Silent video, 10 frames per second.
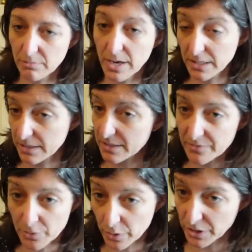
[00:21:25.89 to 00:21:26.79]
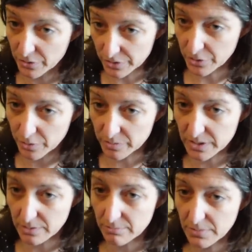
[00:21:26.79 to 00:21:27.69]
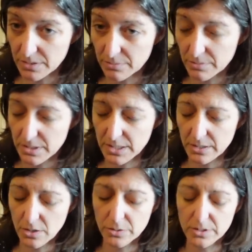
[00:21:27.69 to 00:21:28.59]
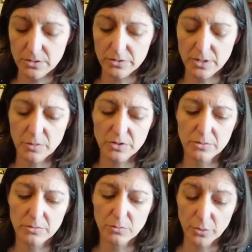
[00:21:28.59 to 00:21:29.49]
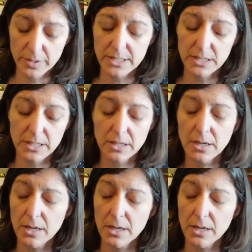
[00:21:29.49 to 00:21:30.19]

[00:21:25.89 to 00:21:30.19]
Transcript: readiness, if you want to use the terms that the CNO is using more recently.